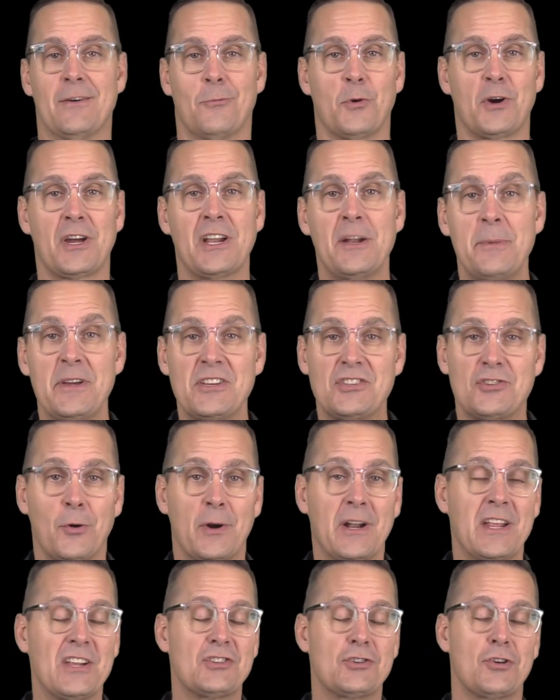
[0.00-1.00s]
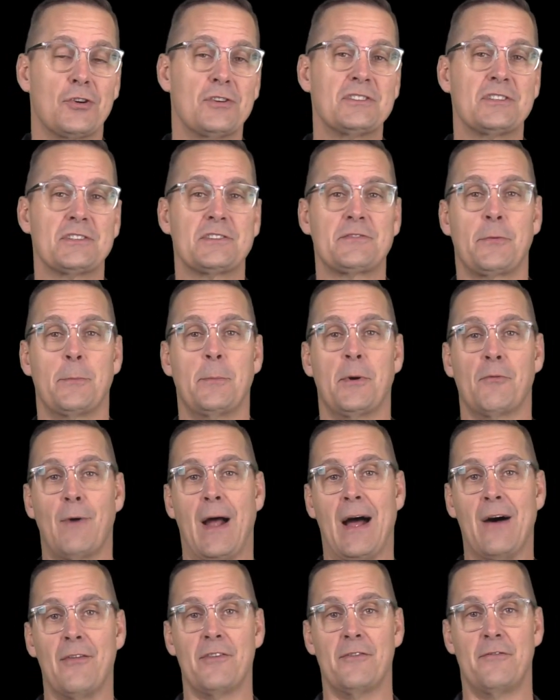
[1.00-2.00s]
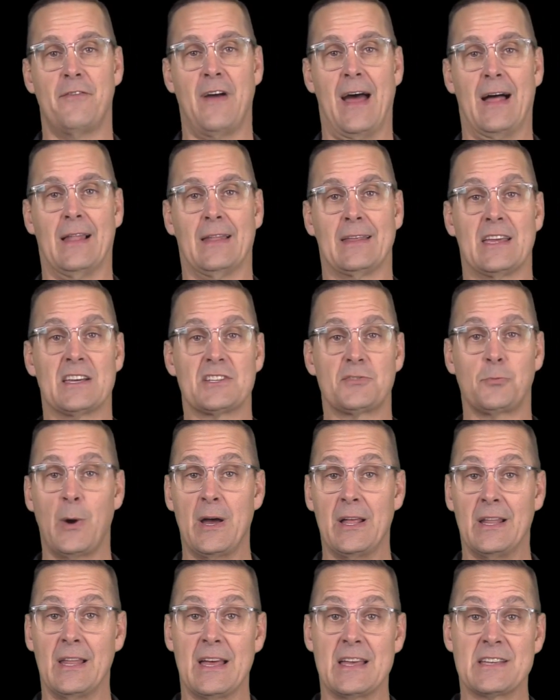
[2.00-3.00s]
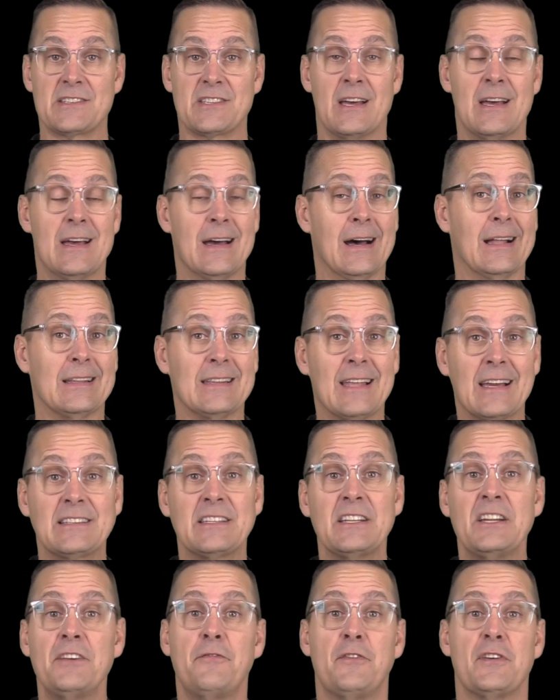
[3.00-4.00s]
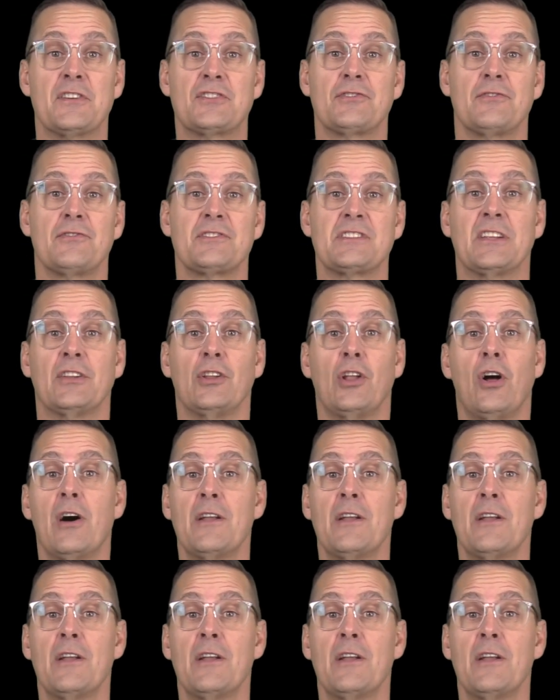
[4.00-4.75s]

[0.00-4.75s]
We're going to be joining churches from around the valley, as well as elected officials and law